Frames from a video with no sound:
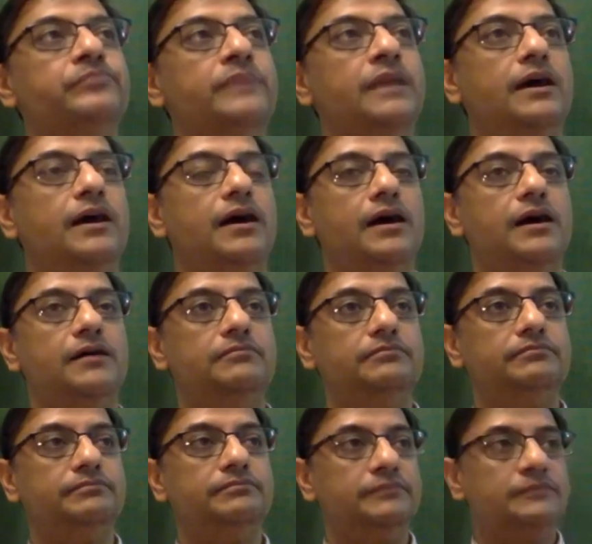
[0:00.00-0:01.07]

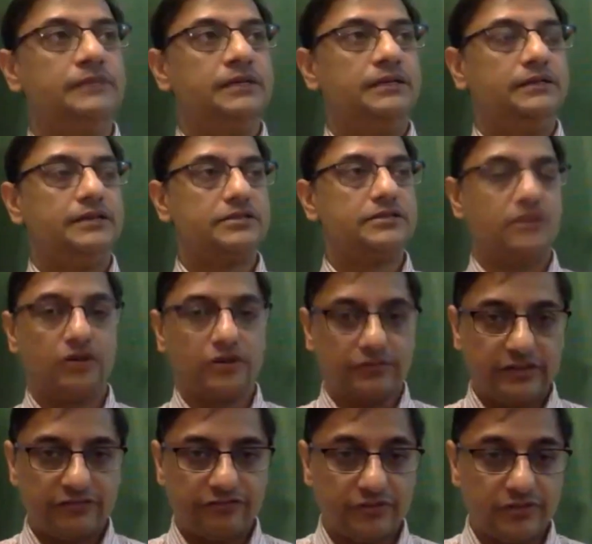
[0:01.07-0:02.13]
Um, there's a lot of
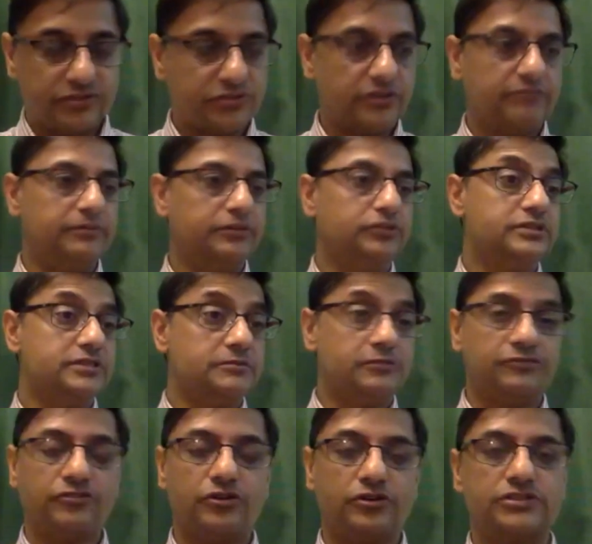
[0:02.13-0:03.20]
influence of Buddhism,
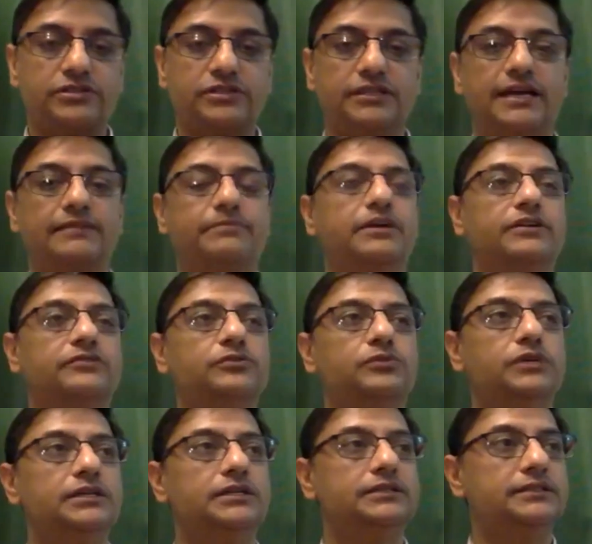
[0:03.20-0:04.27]
of course, in that part of the
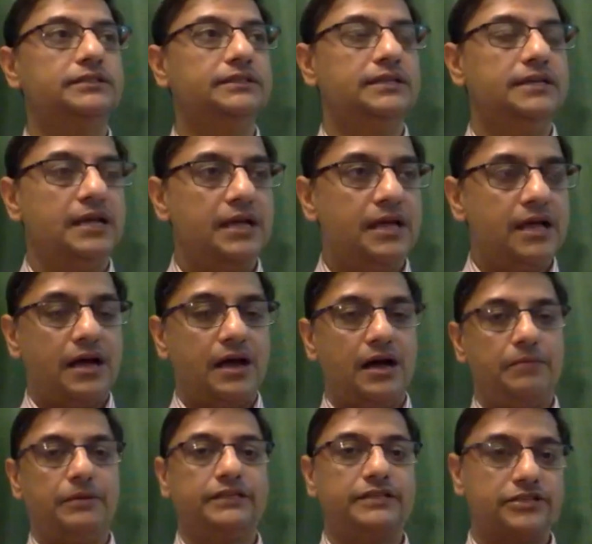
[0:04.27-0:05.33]
world. Uh,
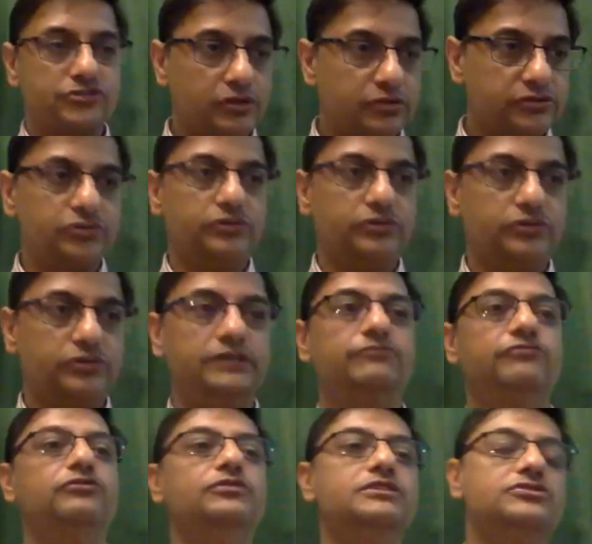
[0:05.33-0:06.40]
but there's also
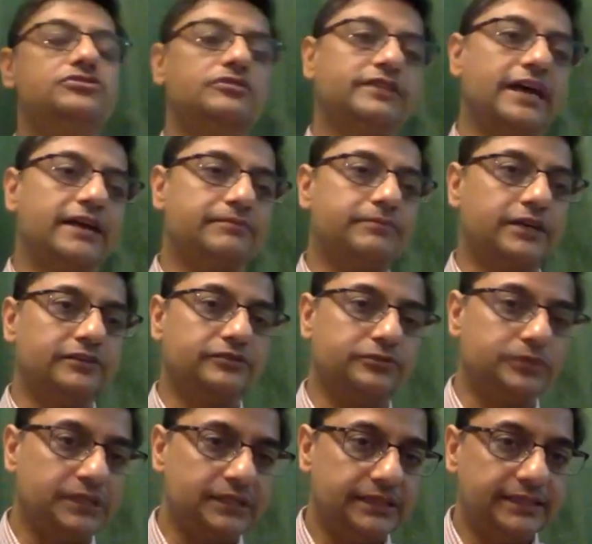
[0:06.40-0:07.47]
influence of that part of
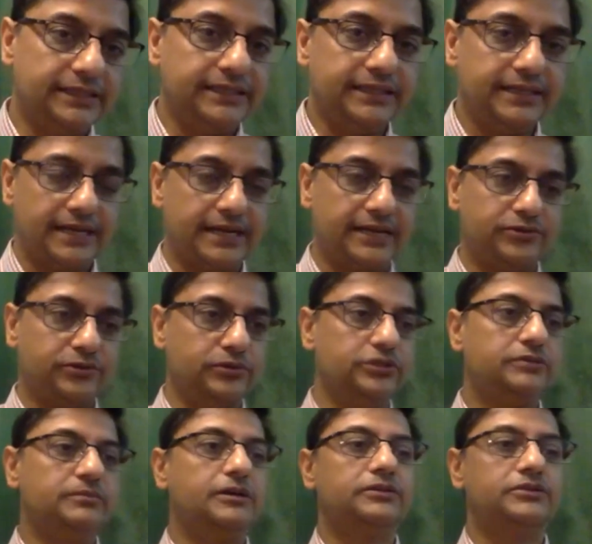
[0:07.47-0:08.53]
the world in India. I told
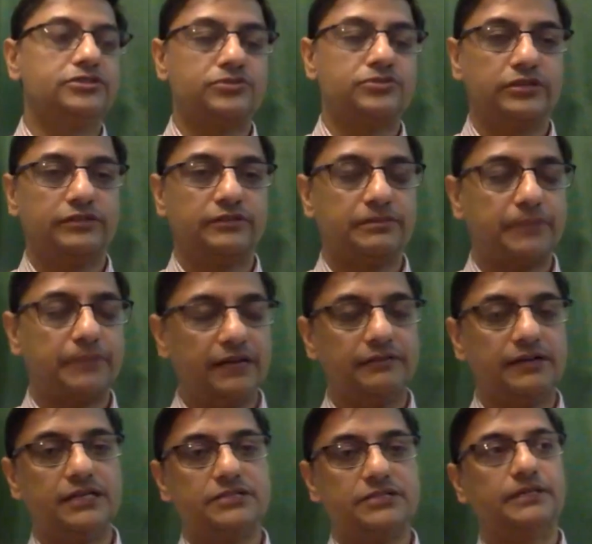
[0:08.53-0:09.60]
you about the story of the
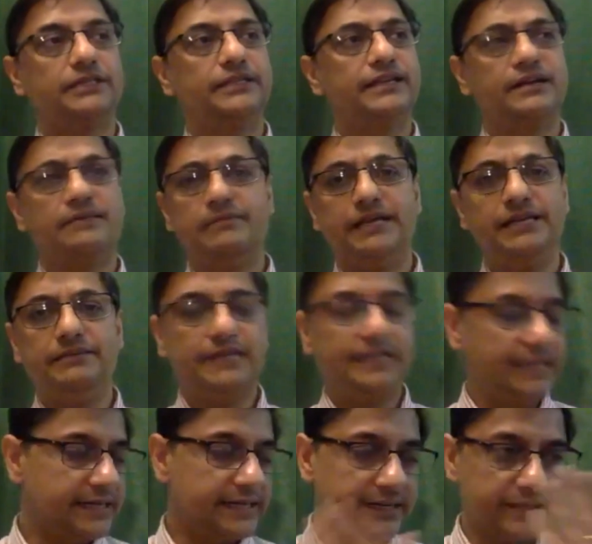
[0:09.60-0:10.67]
Pallavas, but there are many,
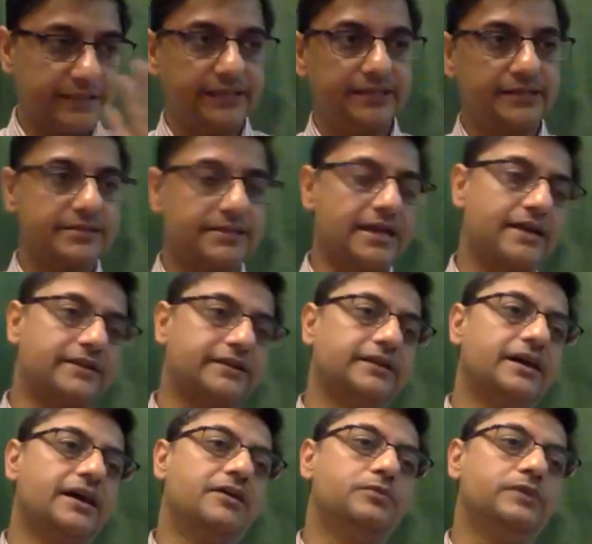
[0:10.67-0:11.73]
many little things that
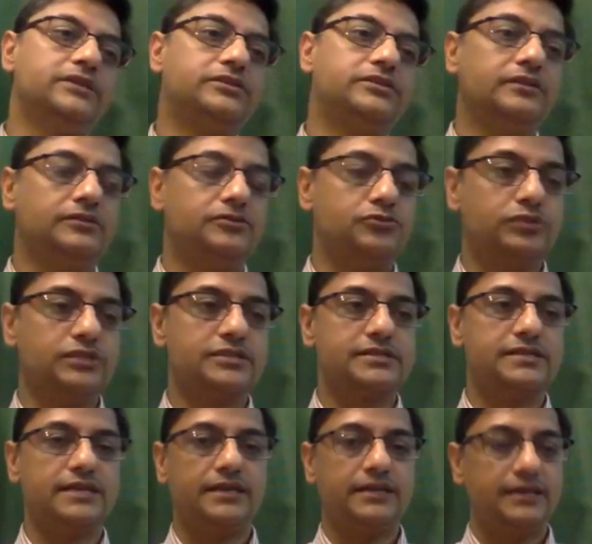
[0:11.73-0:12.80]
uh, we, to this
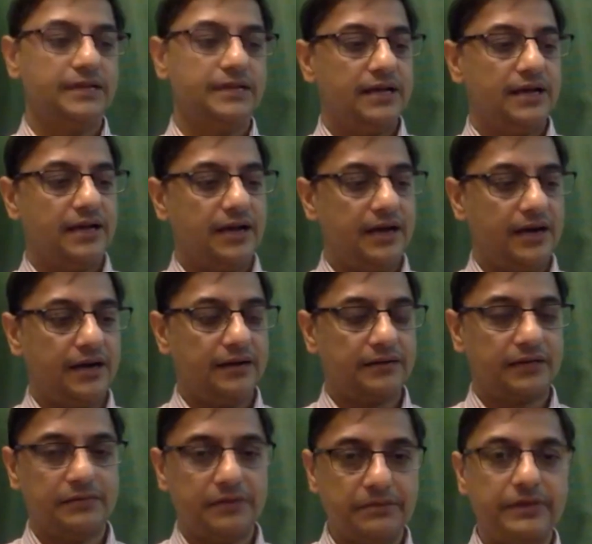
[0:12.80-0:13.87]
day, uh,
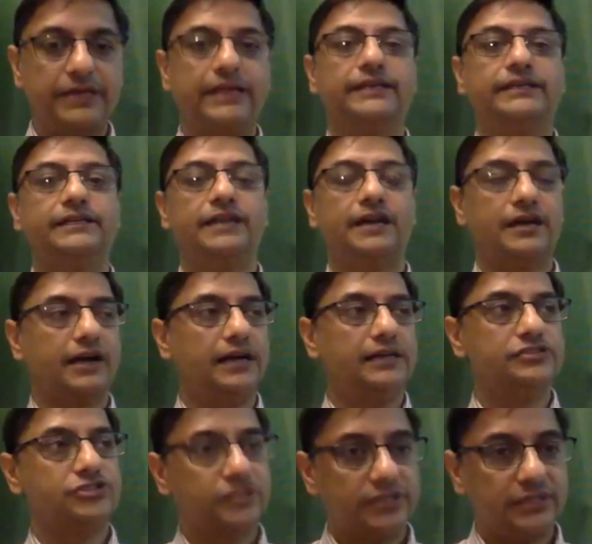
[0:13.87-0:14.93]
commemorate in our
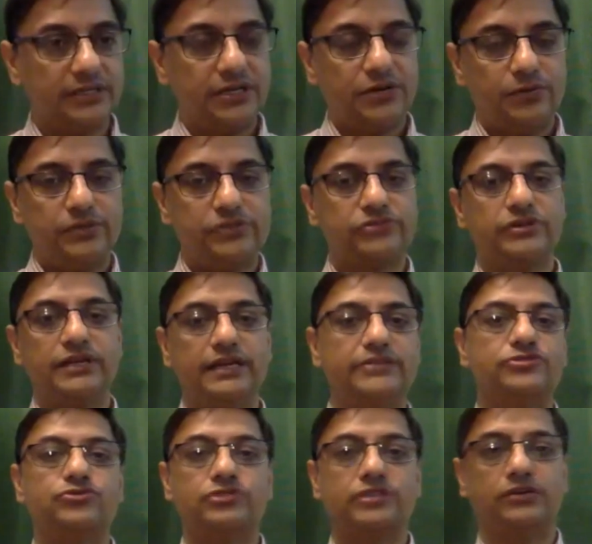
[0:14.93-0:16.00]
culture, which
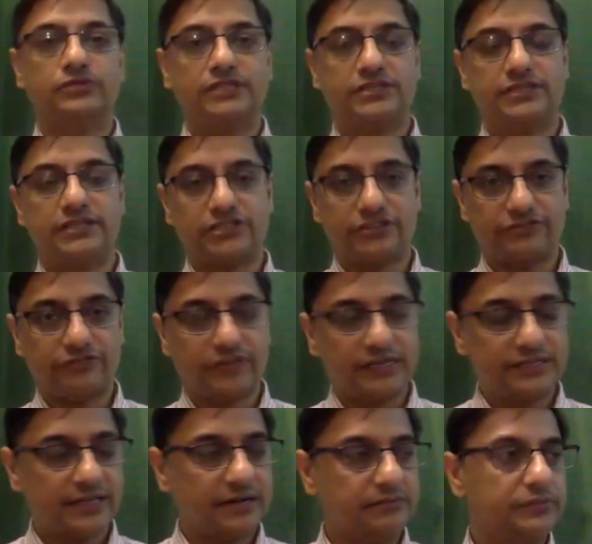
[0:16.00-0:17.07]
relates to Southeast Asia. For
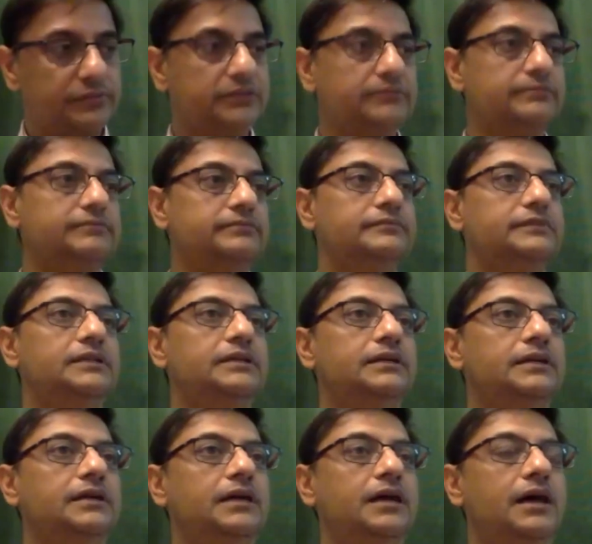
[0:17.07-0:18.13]
example,
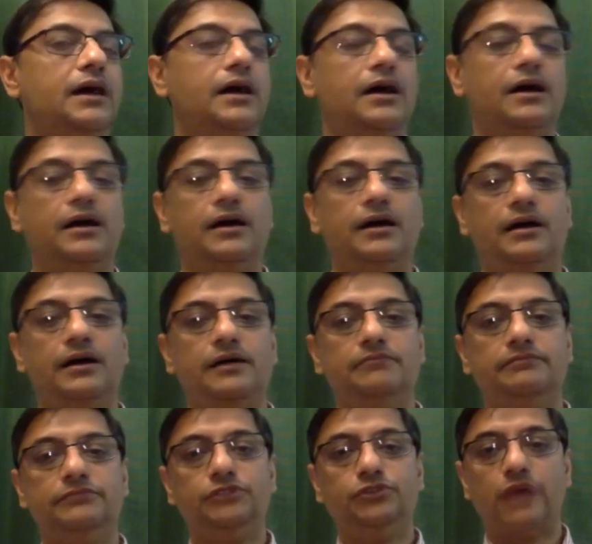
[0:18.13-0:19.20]

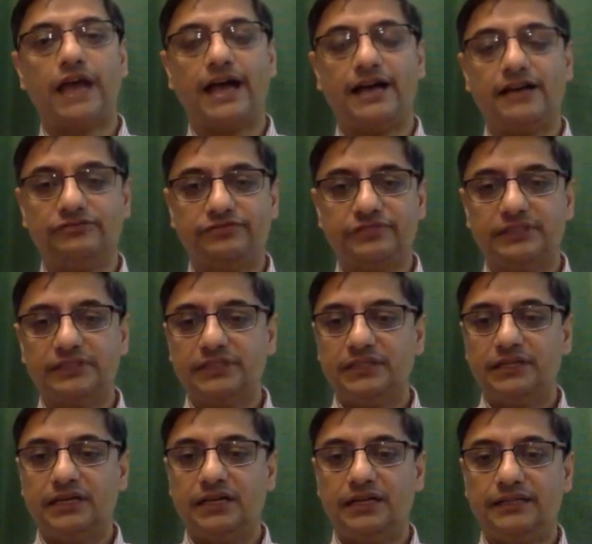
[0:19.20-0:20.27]
um, you have
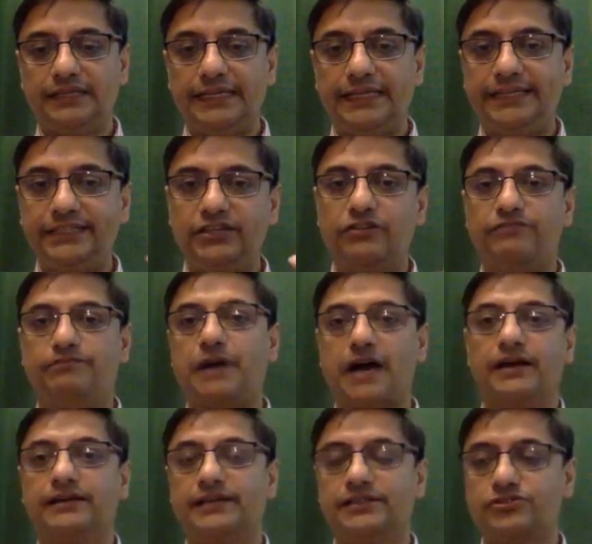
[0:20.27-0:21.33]
uh, the eating of
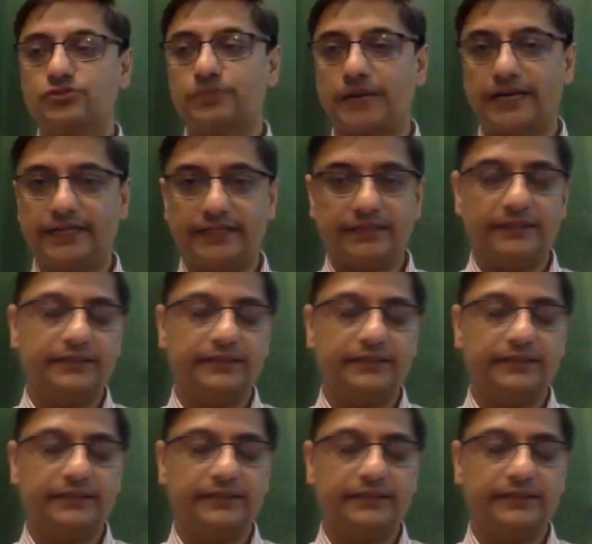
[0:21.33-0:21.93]
pan and sopari.